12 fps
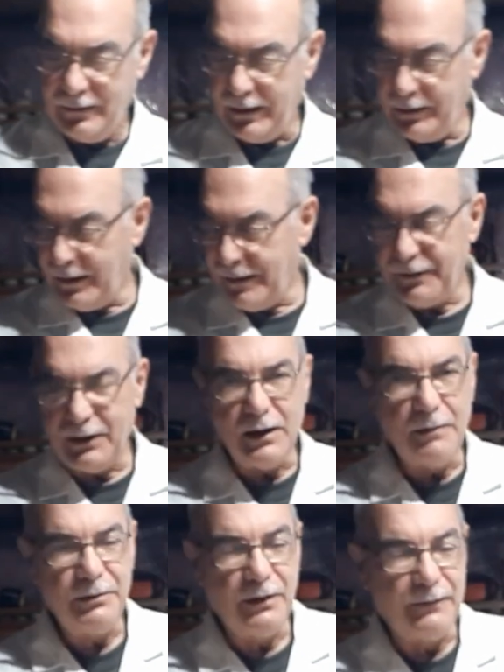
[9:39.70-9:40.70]
And I have a
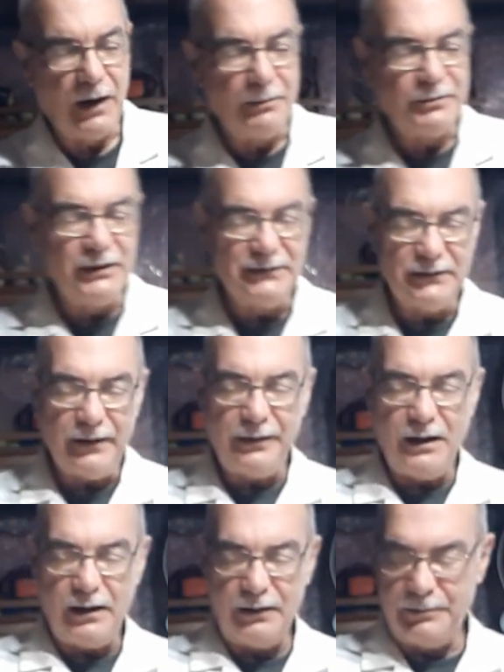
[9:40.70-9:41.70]
couple of options, and I
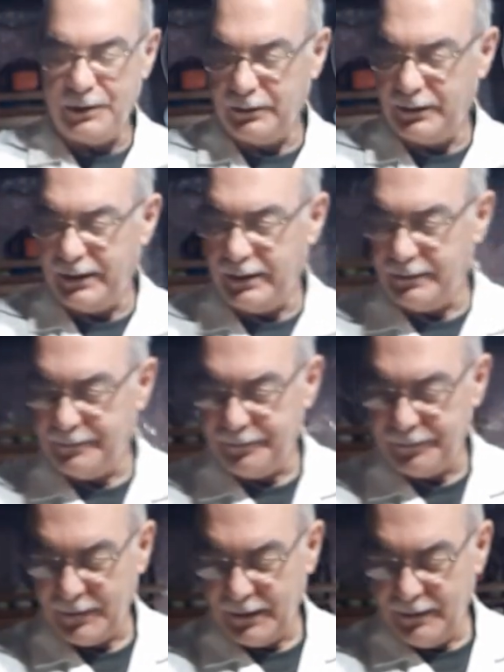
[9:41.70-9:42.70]
thought about that.
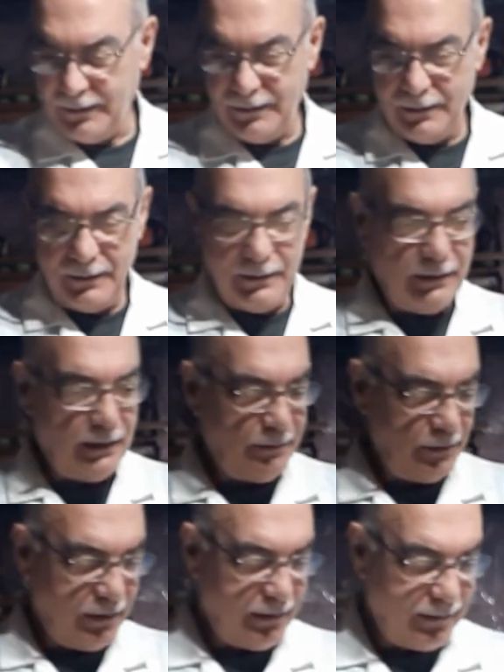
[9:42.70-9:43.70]
And I'm
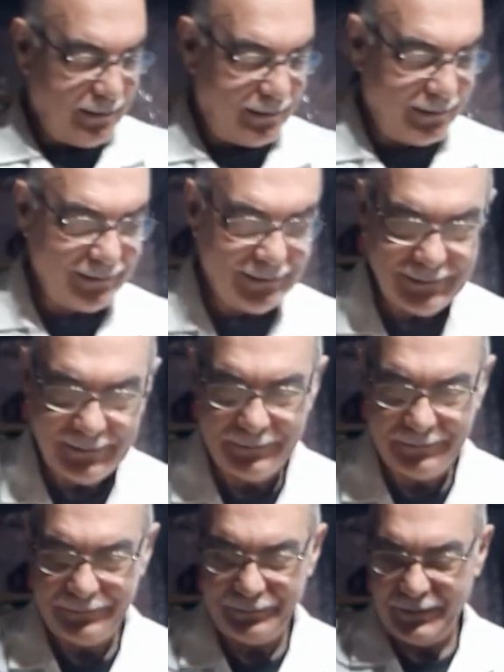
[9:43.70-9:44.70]
looking at this,
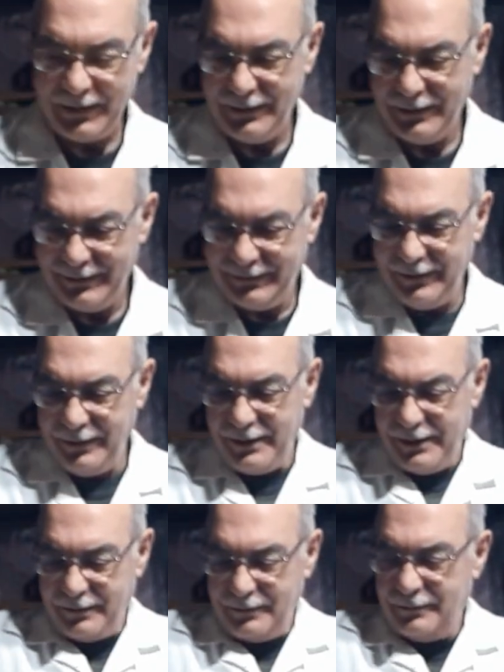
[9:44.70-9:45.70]
and I see
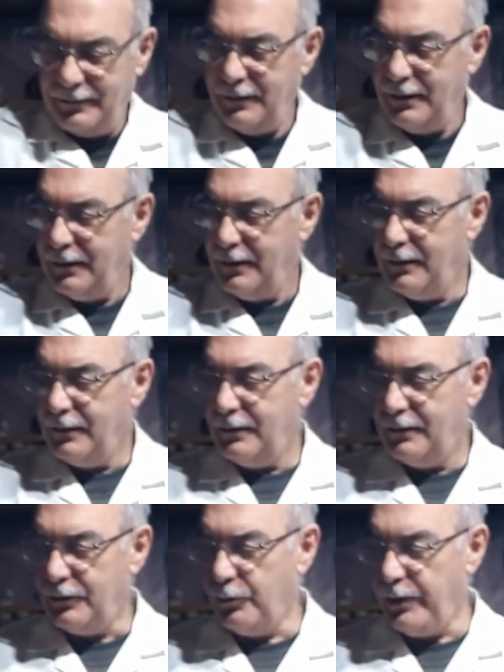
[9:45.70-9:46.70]
that
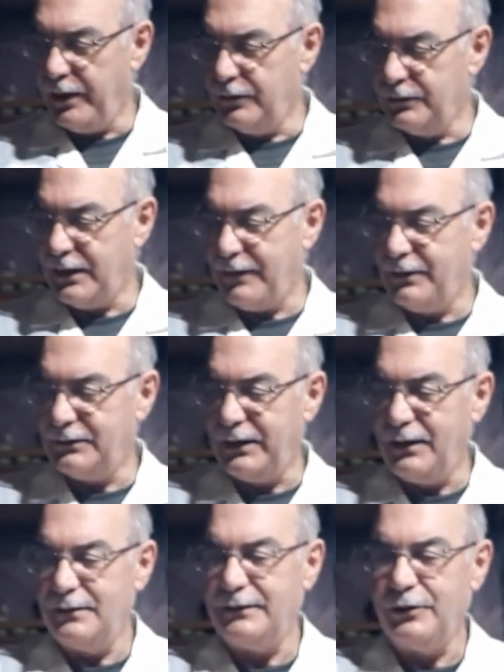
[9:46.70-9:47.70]
the wheels have a
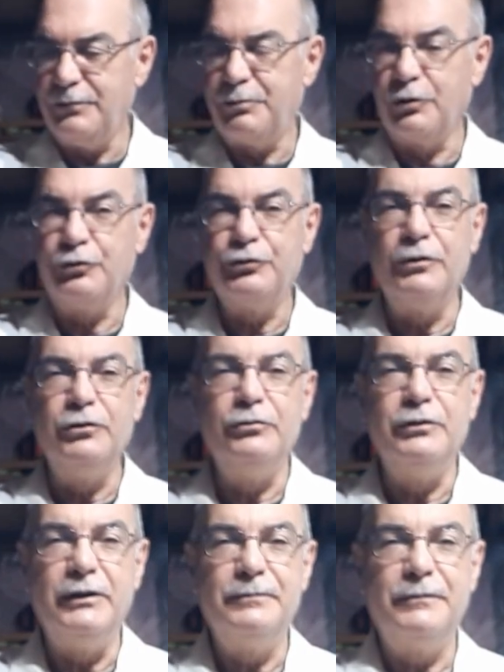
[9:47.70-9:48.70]
tendency to
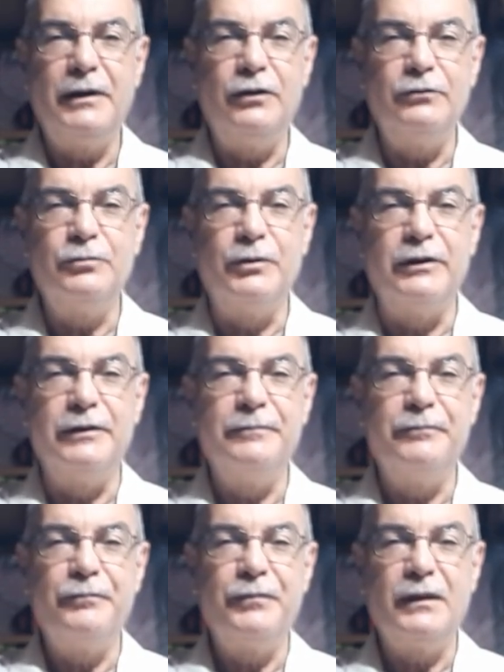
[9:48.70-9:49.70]
protrude outward.
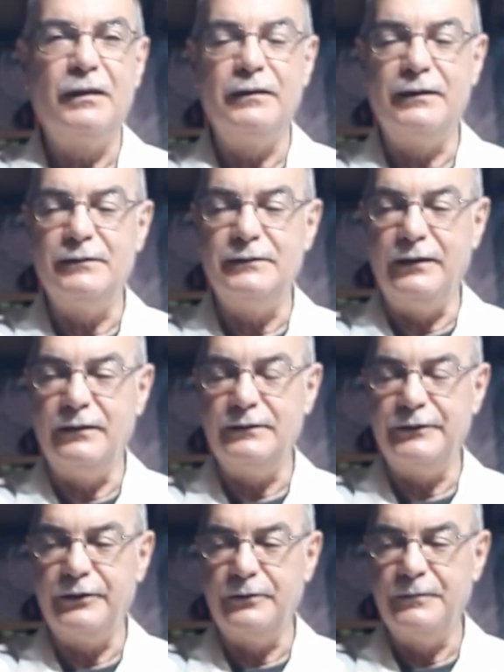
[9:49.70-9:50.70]
You can see
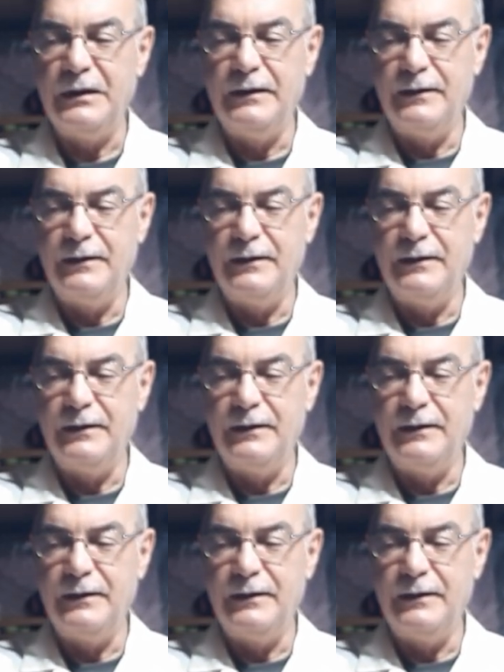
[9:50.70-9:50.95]
this here.